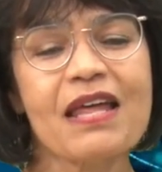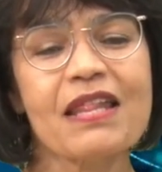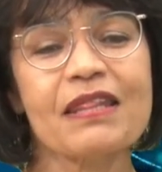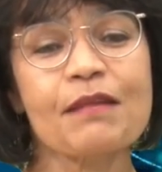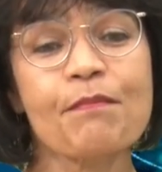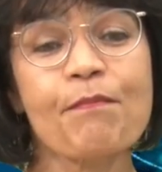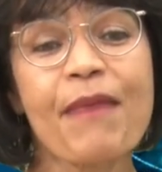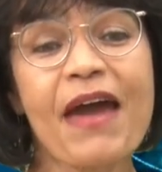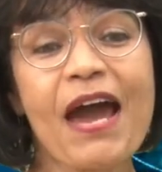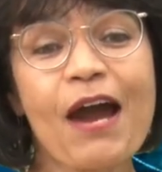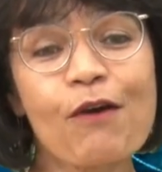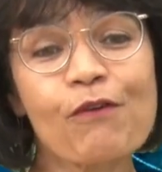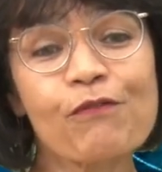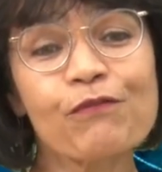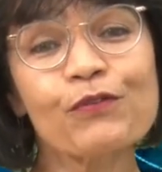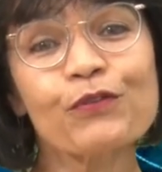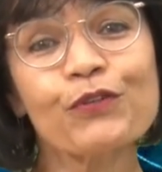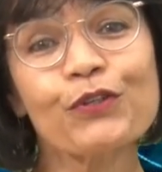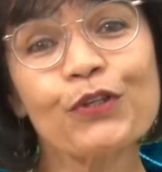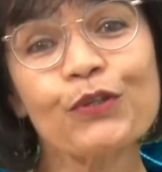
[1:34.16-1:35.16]
The
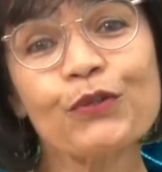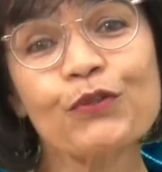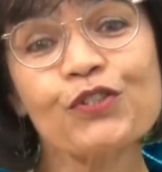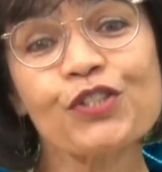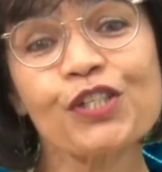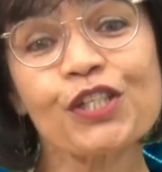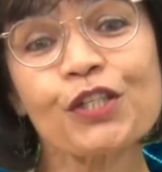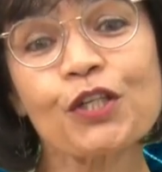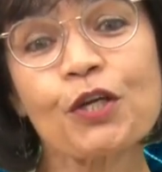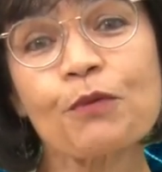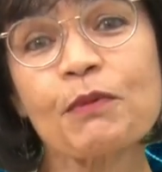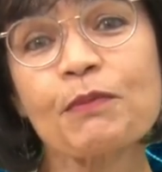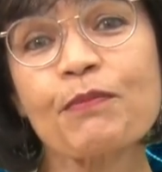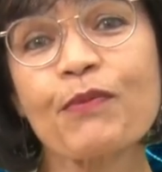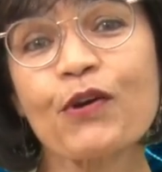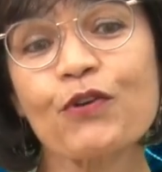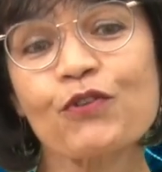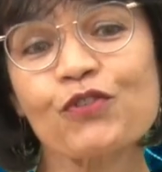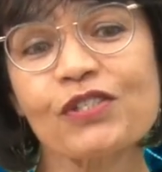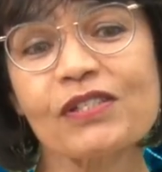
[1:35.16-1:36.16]
powerful new genome
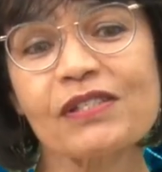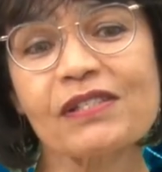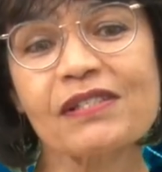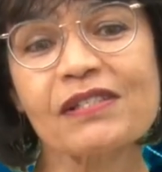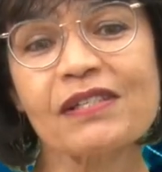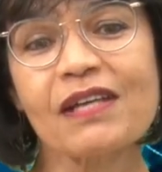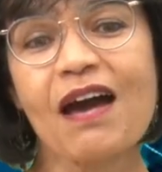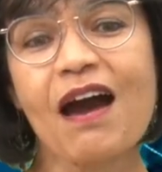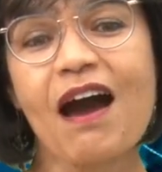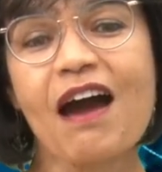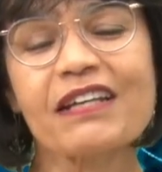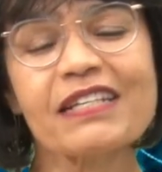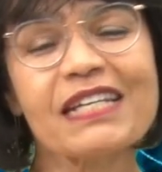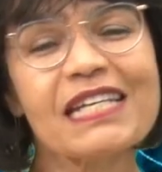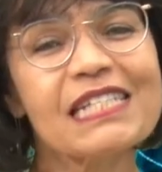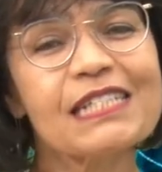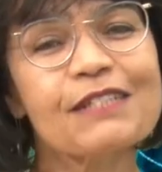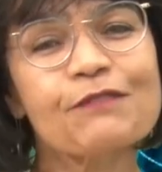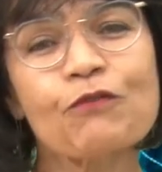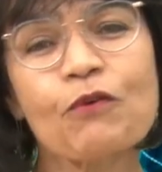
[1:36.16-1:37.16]
approaches are
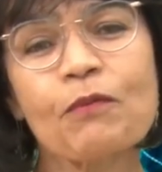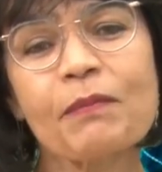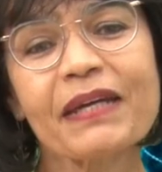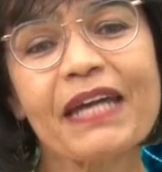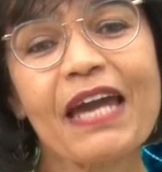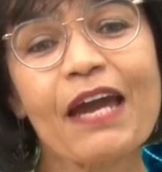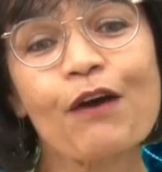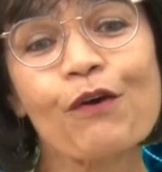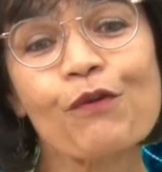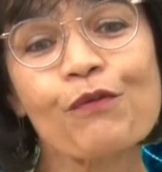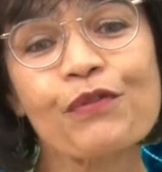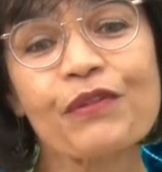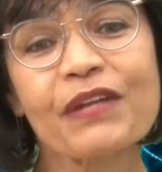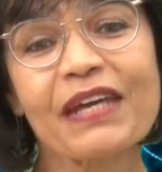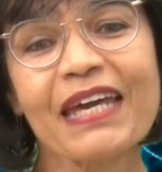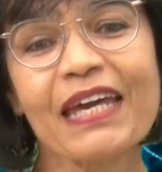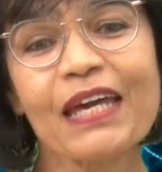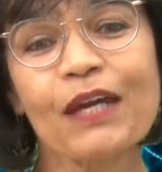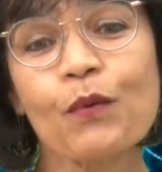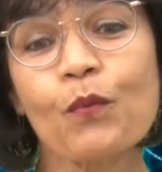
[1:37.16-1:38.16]
transforming
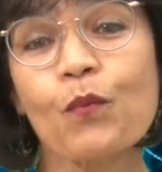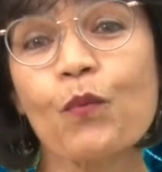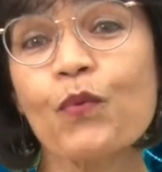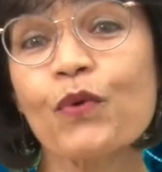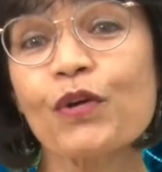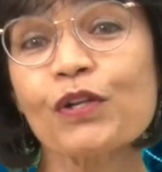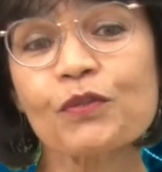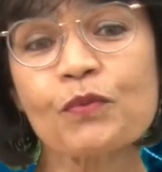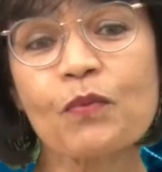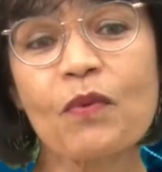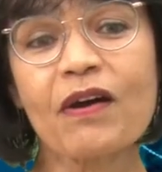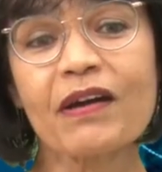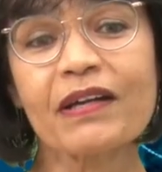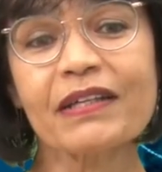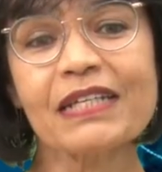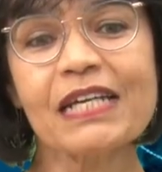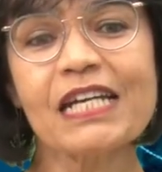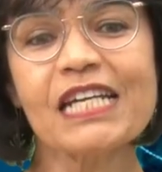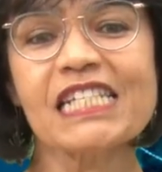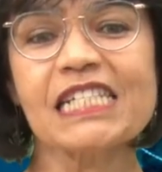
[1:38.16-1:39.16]
healthcare
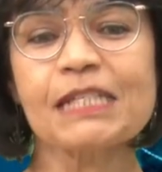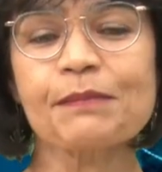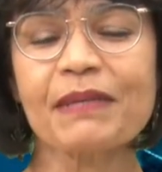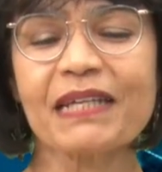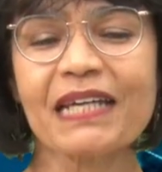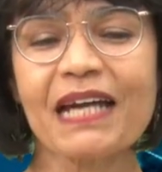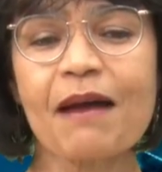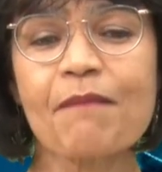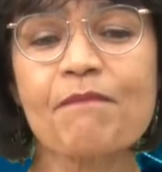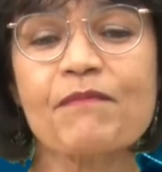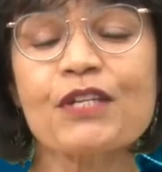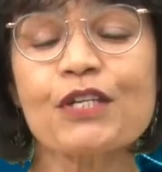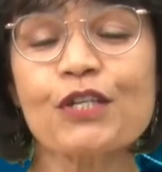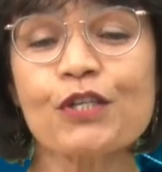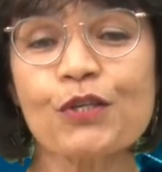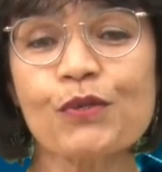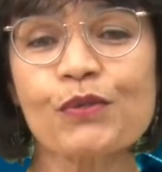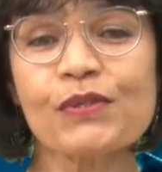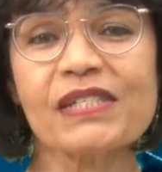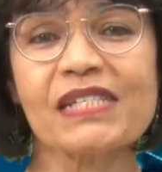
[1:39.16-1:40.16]
worldwide to become the
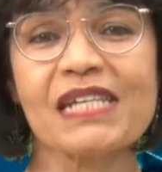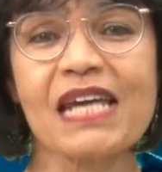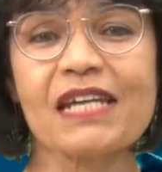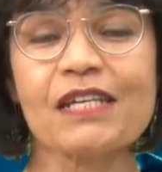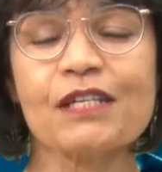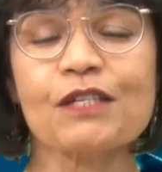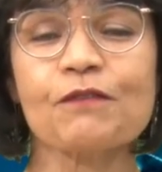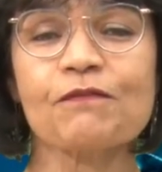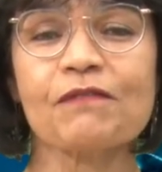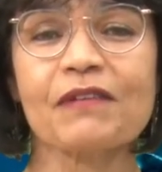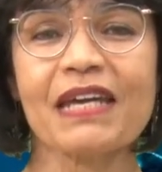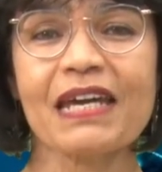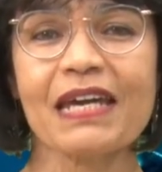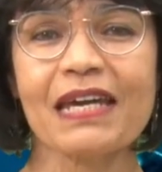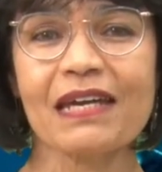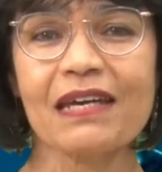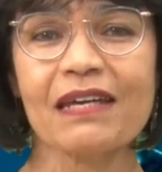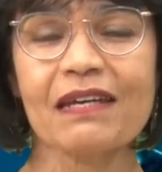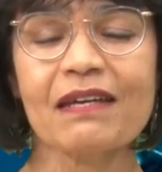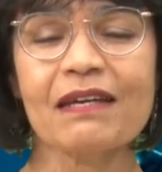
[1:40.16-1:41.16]
new standard of
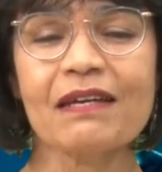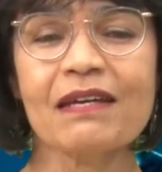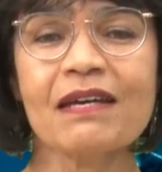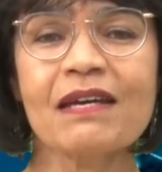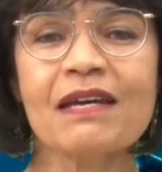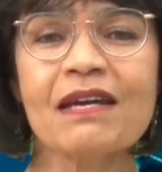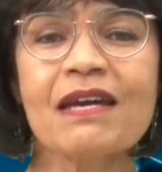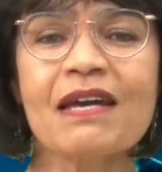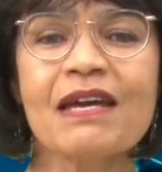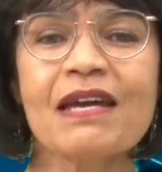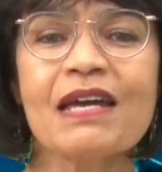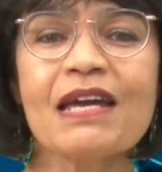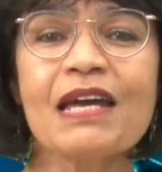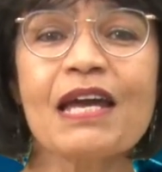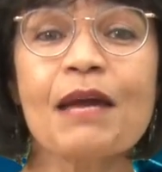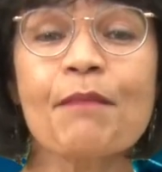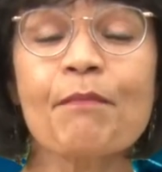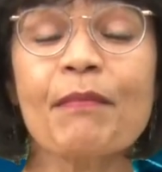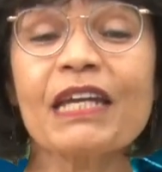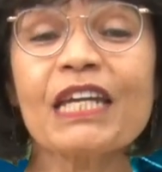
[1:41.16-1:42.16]
care.
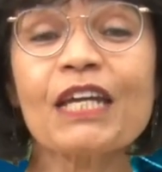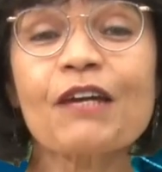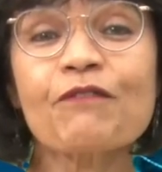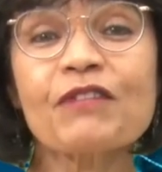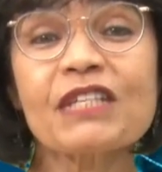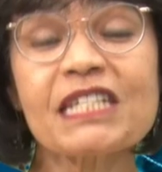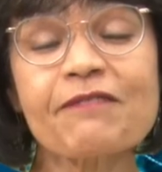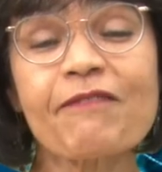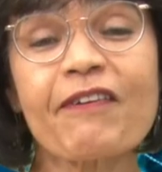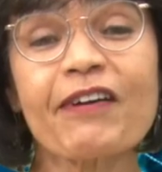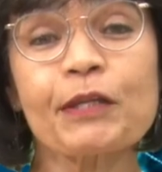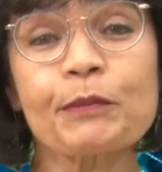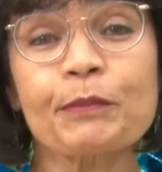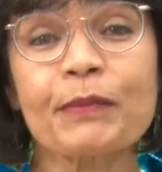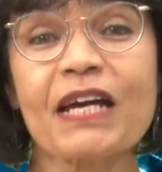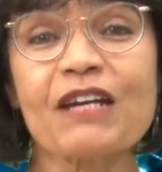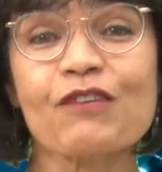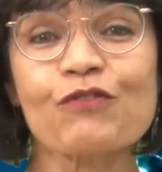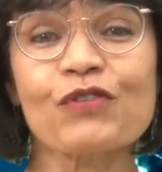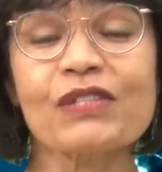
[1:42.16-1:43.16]
Many of the developed
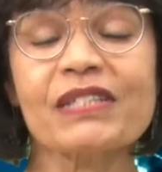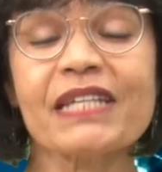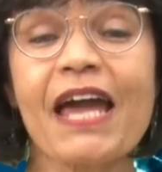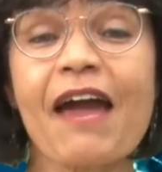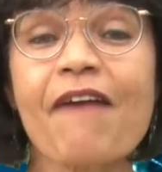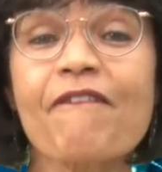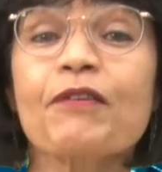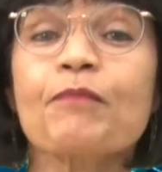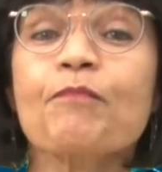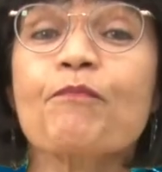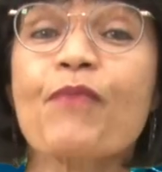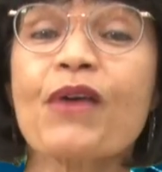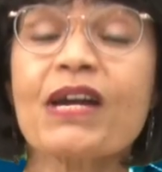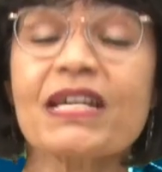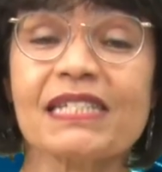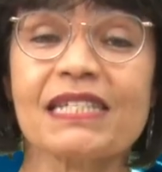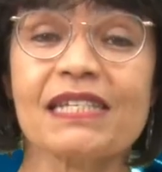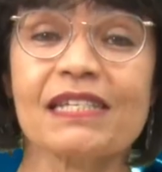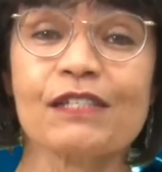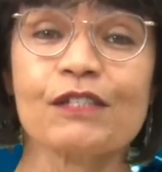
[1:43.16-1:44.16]
countries have
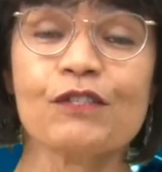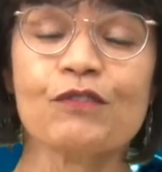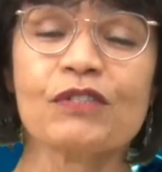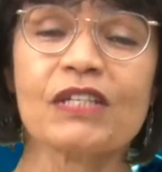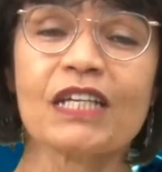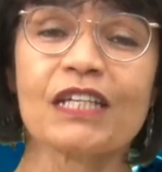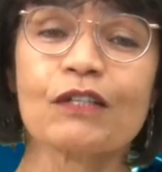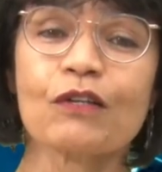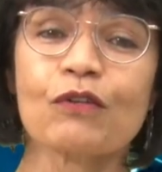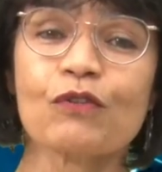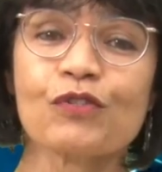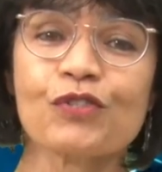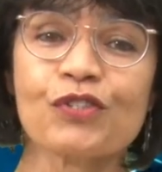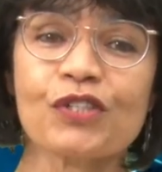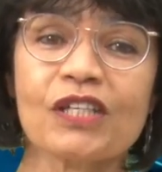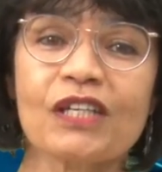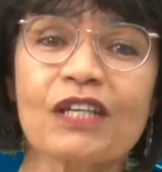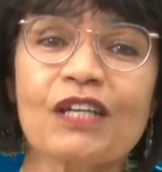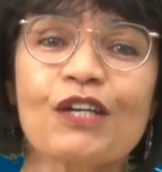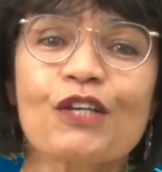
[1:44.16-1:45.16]
embraced this new
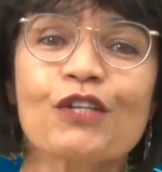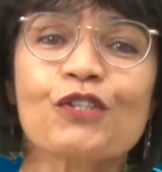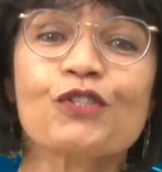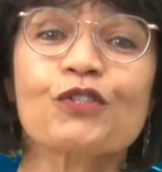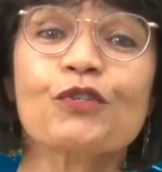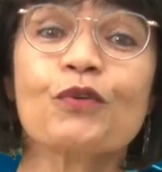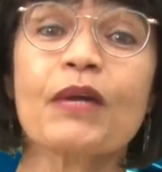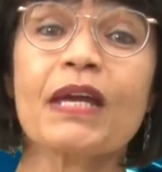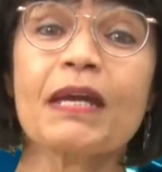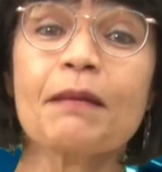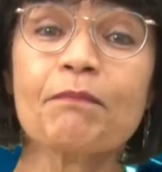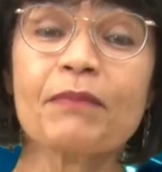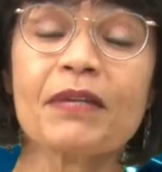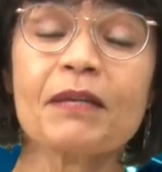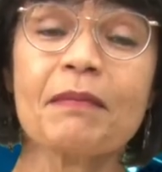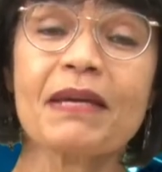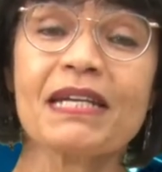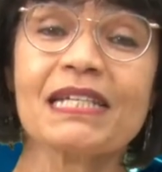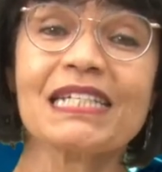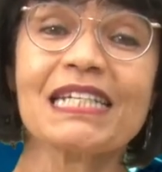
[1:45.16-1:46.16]
technology to
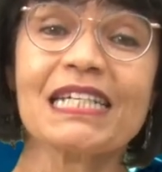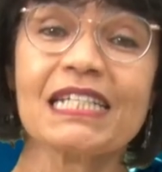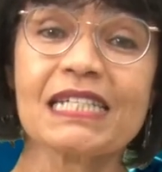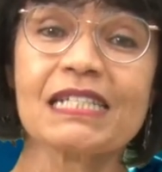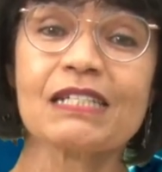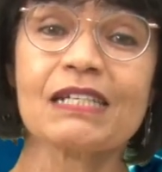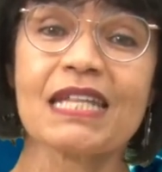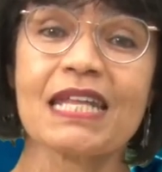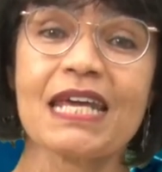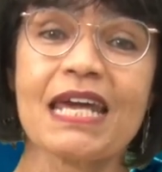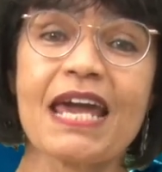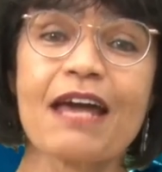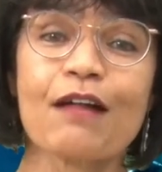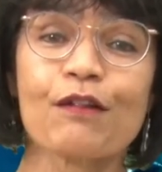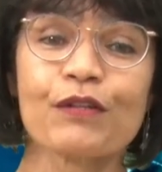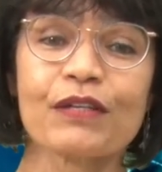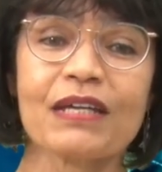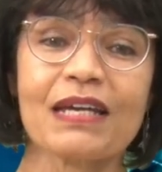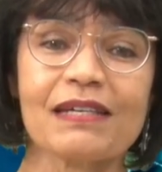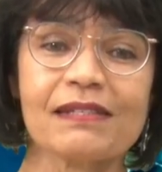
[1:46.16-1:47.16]
implement into their
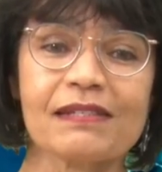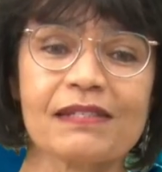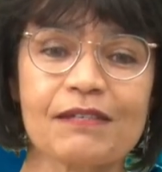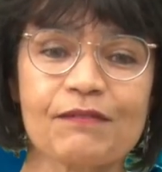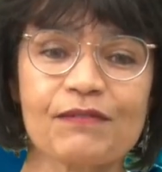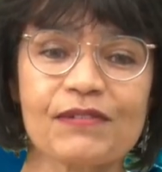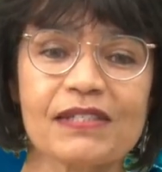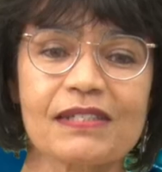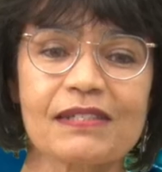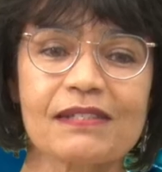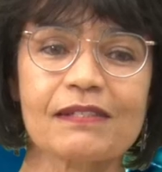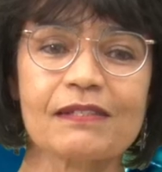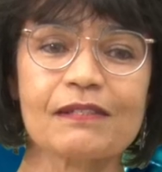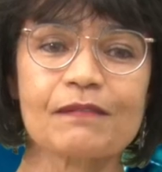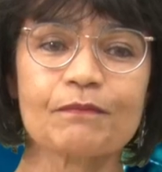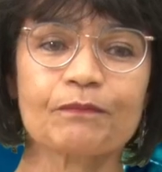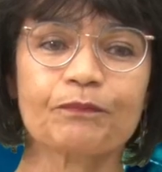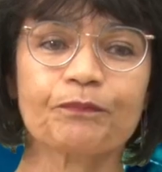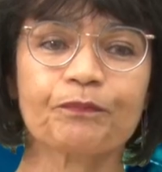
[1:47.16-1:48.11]
healthcare services.